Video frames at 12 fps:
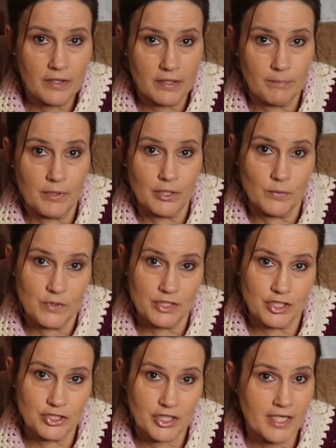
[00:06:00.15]
the blue in
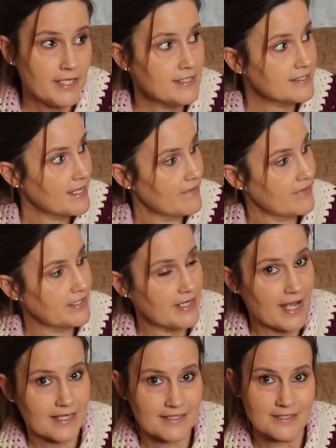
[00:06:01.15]
your jeans, and then you
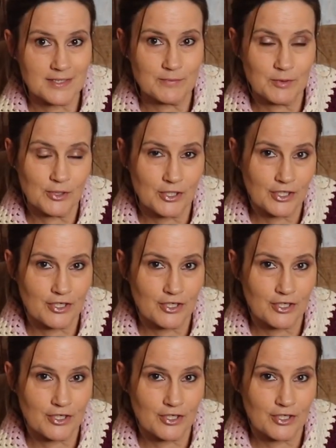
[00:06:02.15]
add in some colour